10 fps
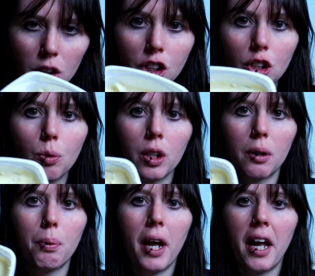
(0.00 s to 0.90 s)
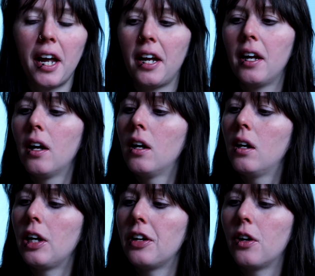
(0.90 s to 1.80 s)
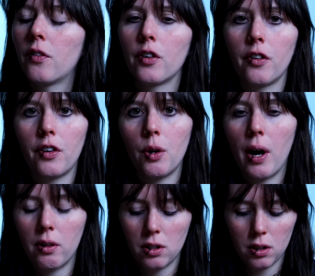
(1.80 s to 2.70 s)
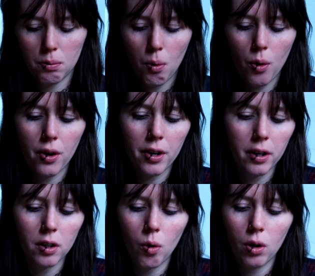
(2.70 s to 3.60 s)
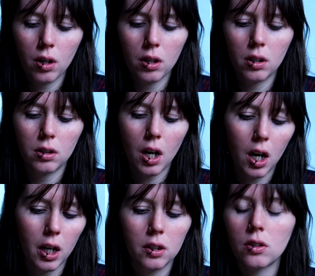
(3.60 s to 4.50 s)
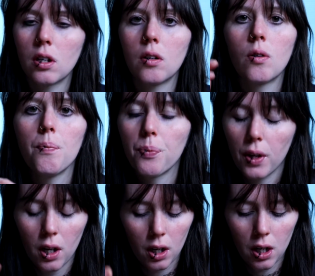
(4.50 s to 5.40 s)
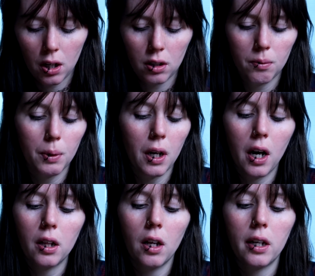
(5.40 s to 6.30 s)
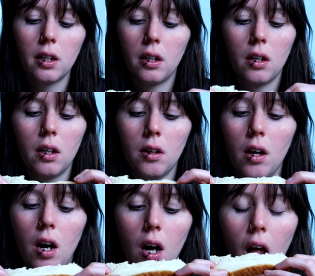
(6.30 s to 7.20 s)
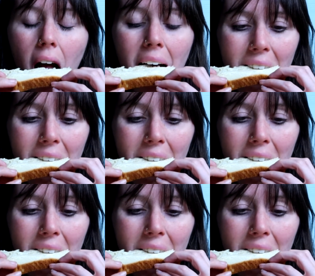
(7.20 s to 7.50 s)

do you want to pay, you know, for a few ounces more or not? So, yeah, but I like it a lot.